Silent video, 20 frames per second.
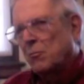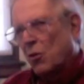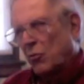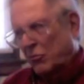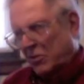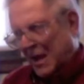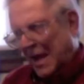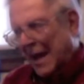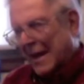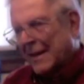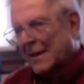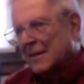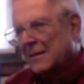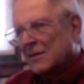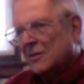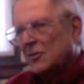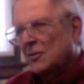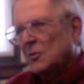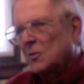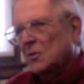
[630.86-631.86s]

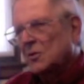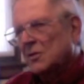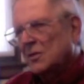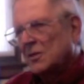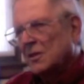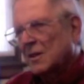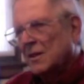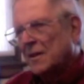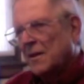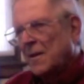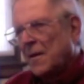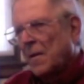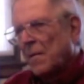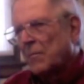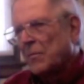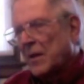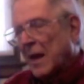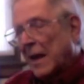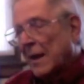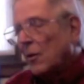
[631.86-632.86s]
protagonist, who was
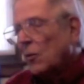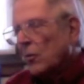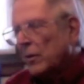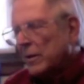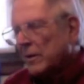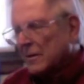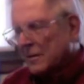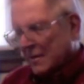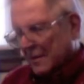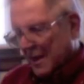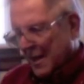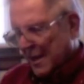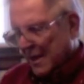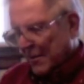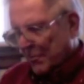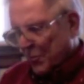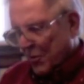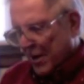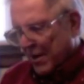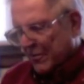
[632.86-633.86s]
not a lawyer, not a
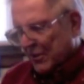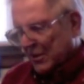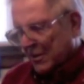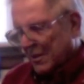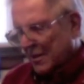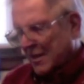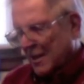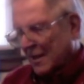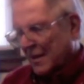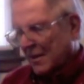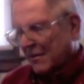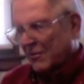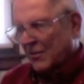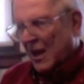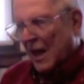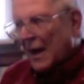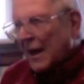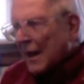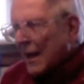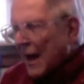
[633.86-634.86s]
private detective,
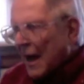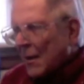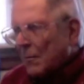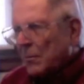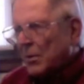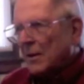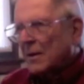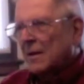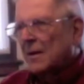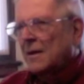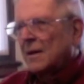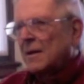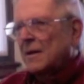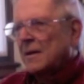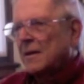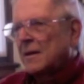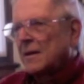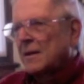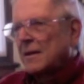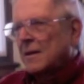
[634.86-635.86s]
not a cop.
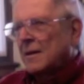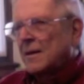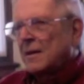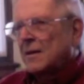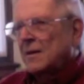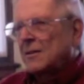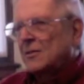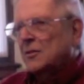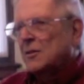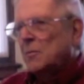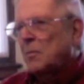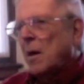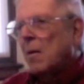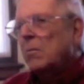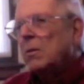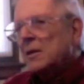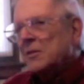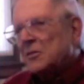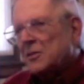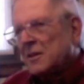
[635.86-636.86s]
He's a
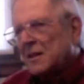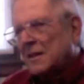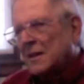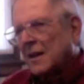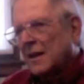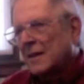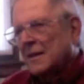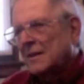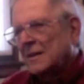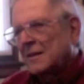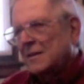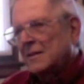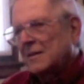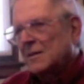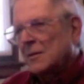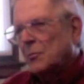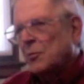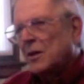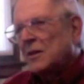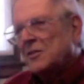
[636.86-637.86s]
publicity guy. He's
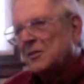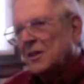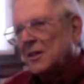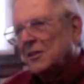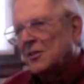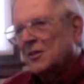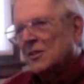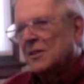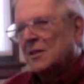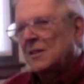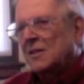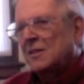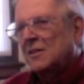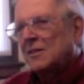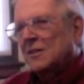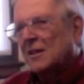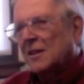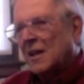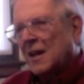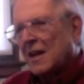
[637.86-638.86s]
a press agent.
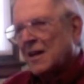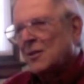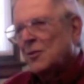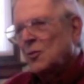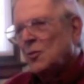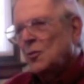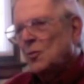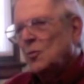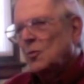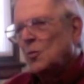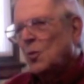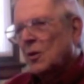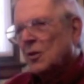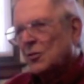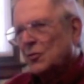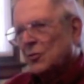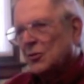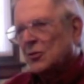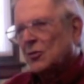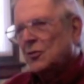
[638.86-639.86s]
He's a guy who
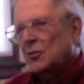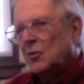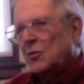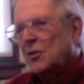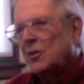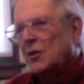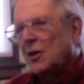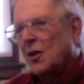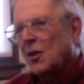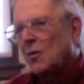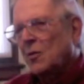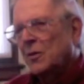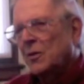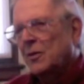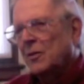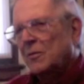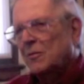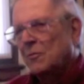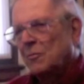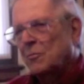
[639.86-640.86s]
works for a studio and
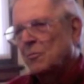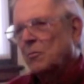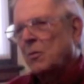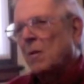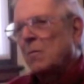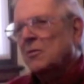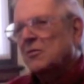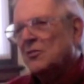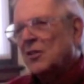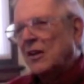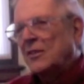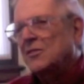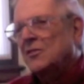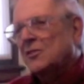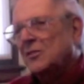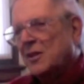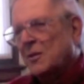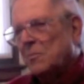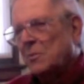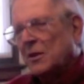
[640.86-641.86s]

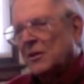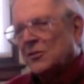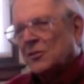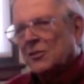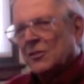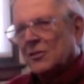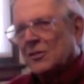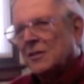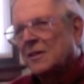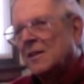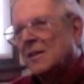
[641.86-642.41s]
publicizes their pictures.